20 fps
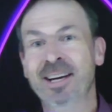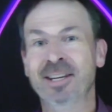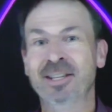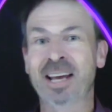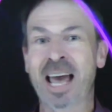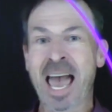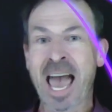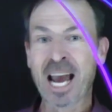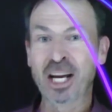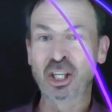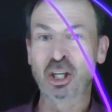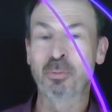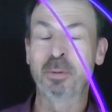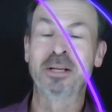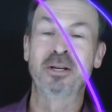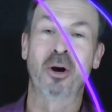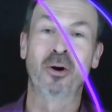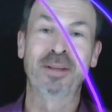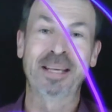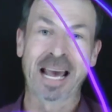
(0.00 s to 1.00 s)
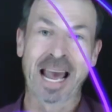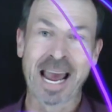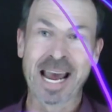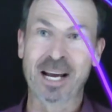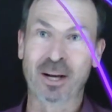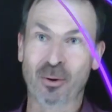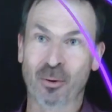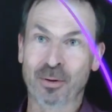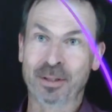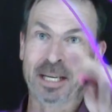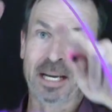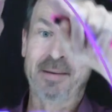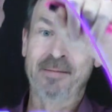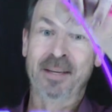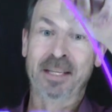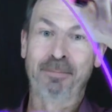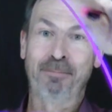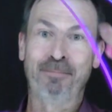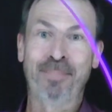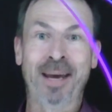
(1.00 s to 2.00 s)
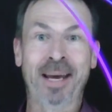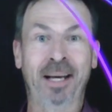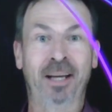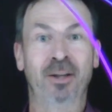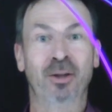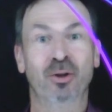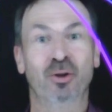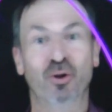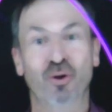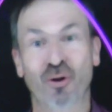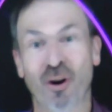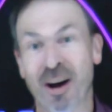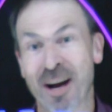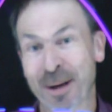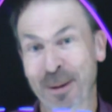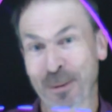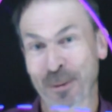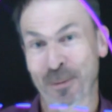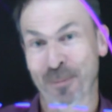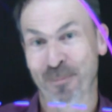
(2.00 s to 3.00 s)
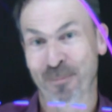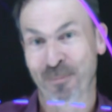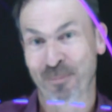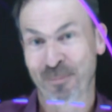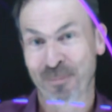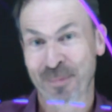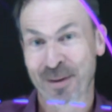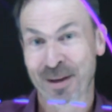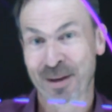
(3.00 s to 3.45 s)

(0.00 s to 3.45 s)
So actually, we know the angles in this pink triangle.